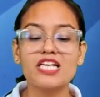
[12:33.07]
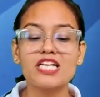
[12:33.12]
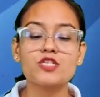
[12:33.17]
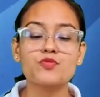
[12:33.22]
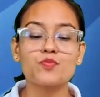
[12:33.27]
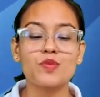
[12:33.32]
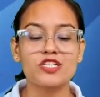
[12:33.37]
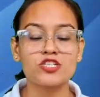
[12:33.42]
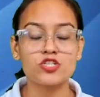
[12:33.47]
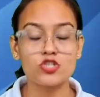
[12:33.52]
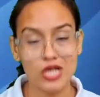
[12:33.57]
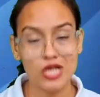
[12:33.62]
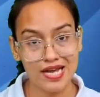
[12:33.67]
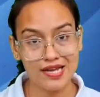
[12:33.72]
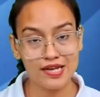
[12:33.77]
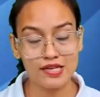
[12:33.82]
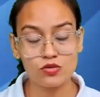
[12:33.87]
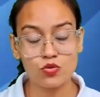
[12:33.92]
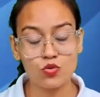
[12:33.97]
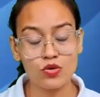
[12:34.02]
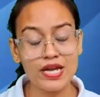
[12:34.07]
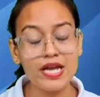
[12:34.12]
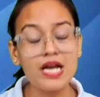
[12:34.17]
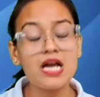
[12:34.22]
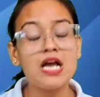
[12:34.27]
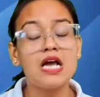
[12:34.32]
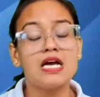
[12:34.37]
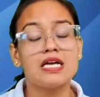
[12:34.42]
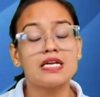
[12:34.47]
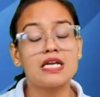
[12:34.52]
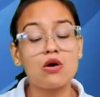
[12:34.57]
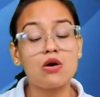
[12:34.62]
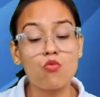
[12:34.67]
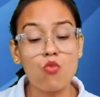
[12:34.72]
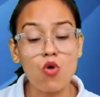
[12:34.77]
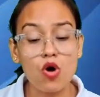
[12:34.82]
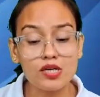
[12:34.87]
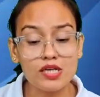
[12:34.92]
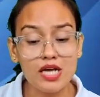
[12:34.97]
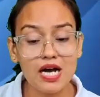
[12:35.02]
panchayat. Okay, now what
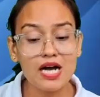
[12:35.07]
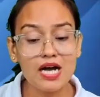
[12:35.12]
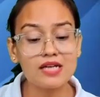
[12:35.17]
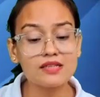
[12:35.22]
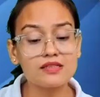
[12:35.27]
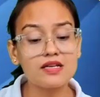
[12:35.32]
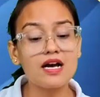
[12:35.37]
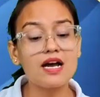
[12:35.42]
are the